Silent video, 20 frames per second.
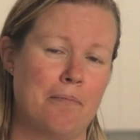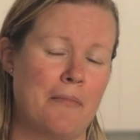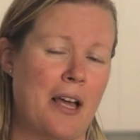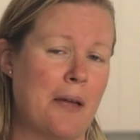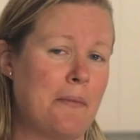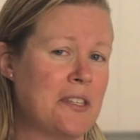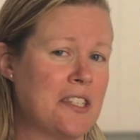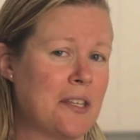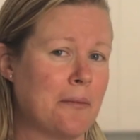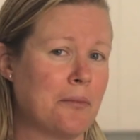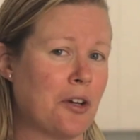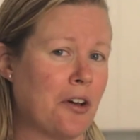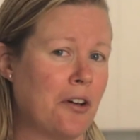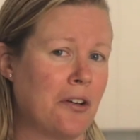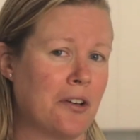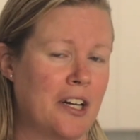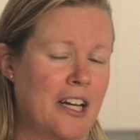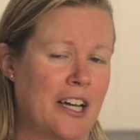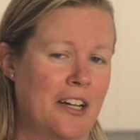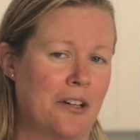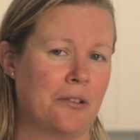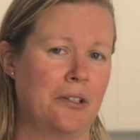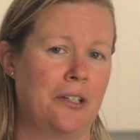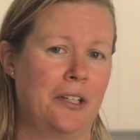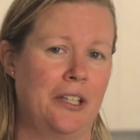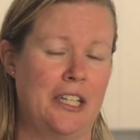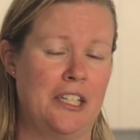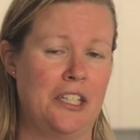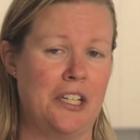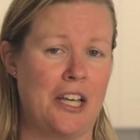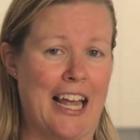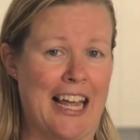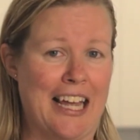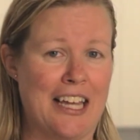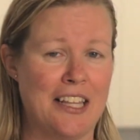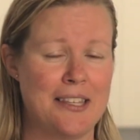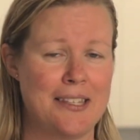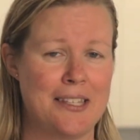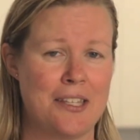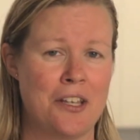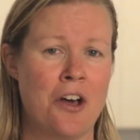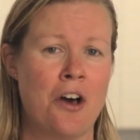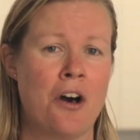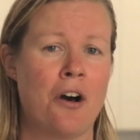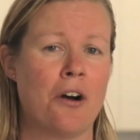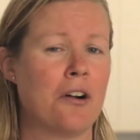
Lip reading: maybe some coconut oil in your ends